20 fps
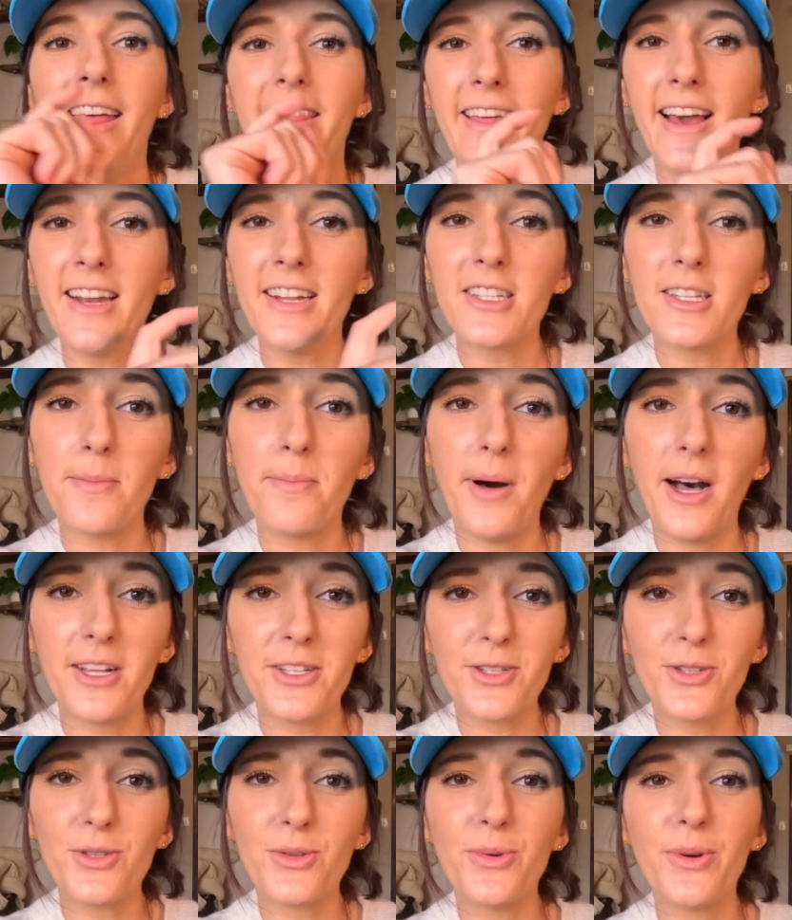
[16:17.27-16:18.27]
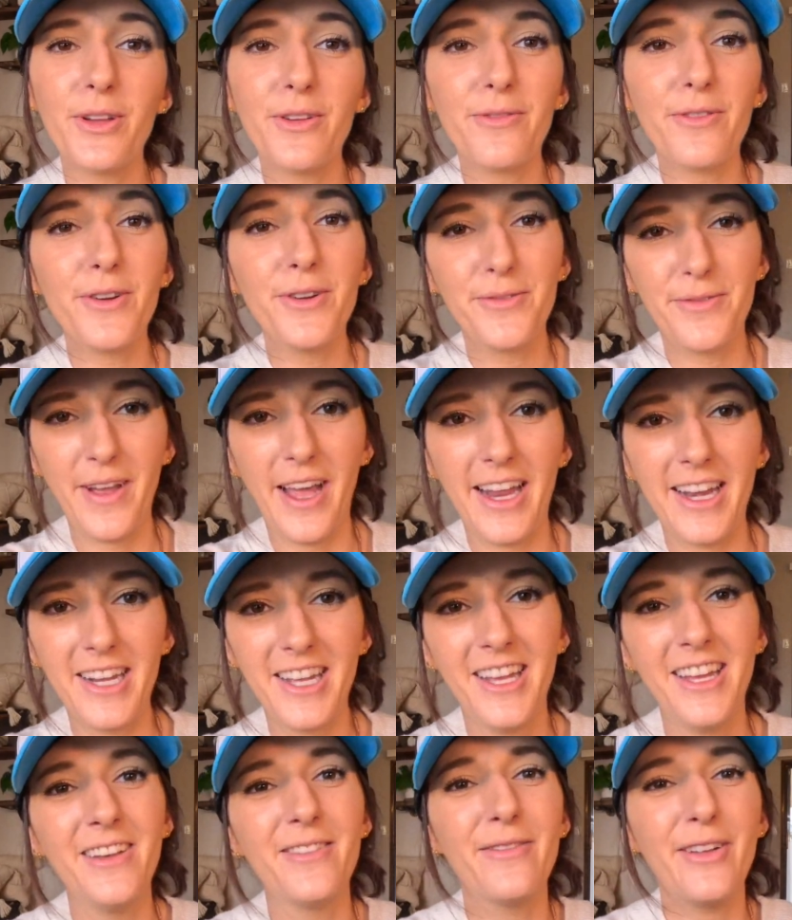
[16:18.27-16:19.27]
That is a puzzle toy for Fen,
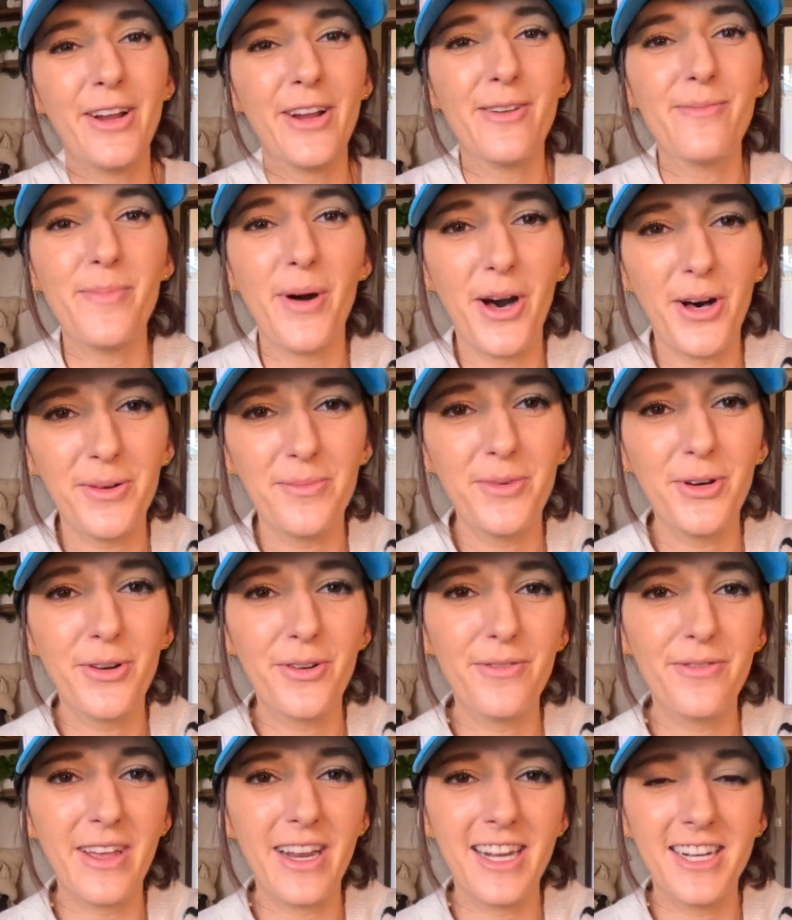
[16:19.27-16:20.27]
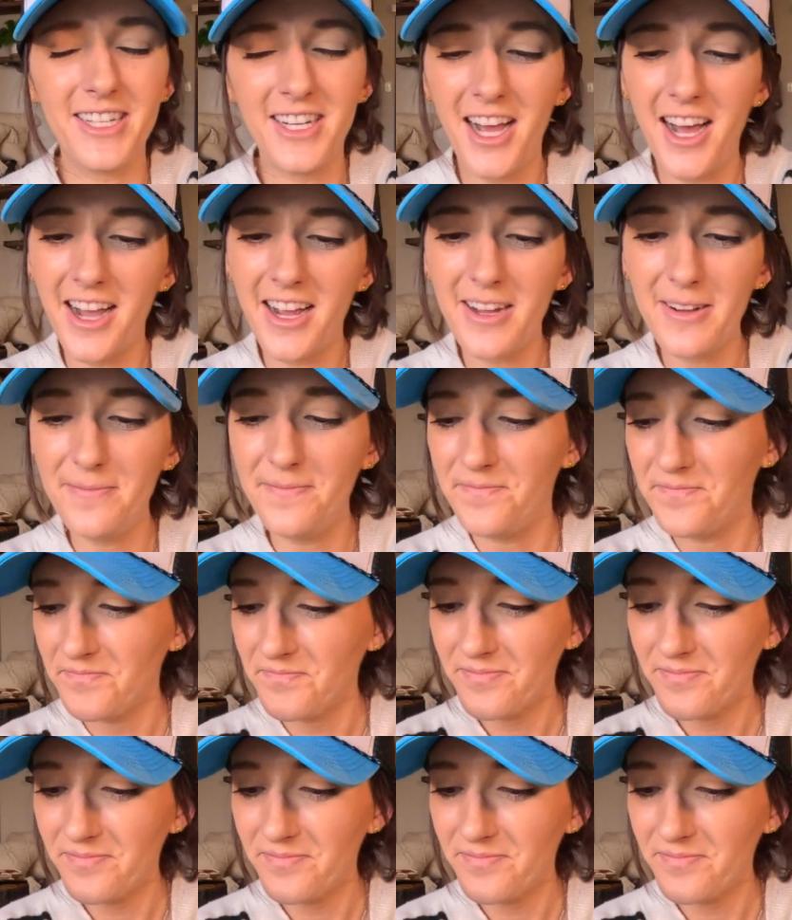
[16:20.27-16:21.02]
a very ball motivated dog.